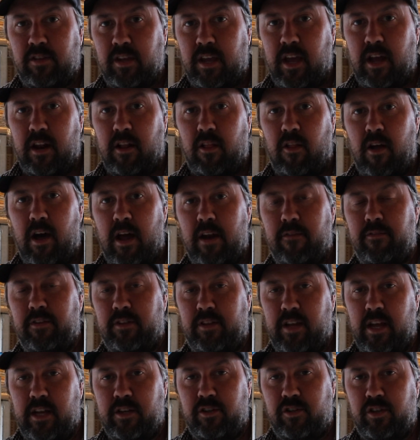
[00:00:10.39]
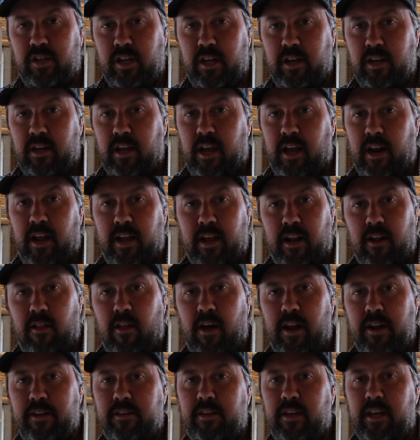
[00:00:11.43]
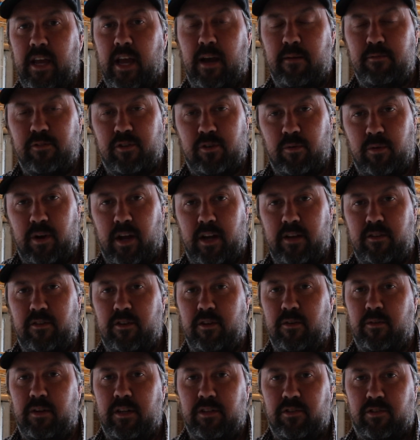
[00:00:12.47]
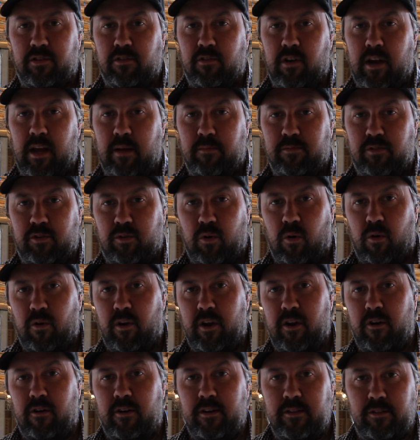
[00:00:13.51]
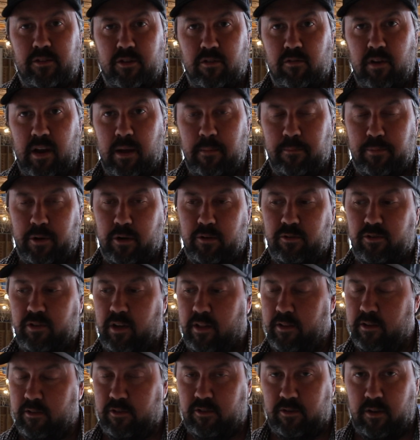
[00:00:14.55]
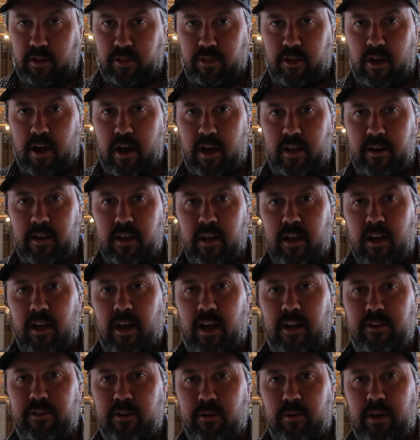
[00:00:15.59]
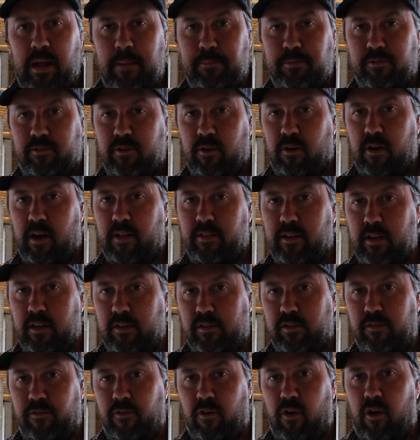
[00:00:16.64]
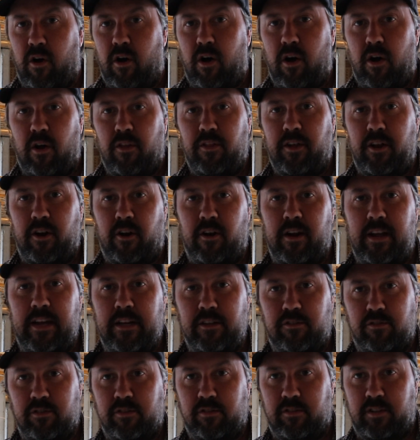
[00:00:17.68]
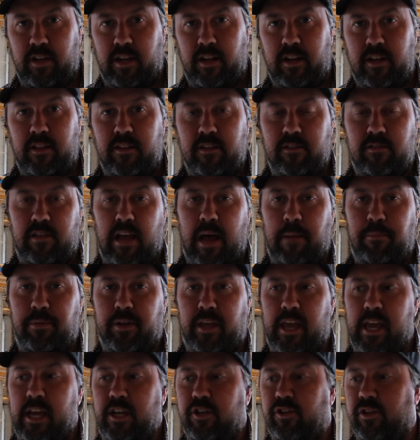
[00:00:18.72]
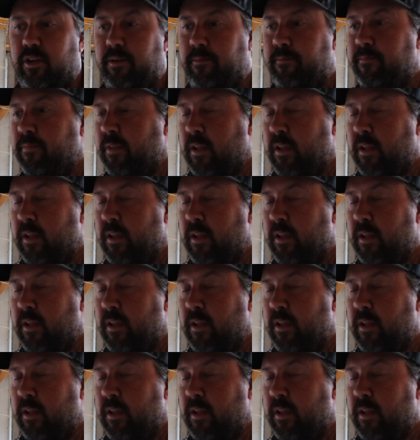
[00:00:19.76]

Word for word: to get a lot of attention and I get a lot of DMs when I do an Instagram story or an Instagram post on this, so I thought I'd do an episode on this for all that are interested in this application.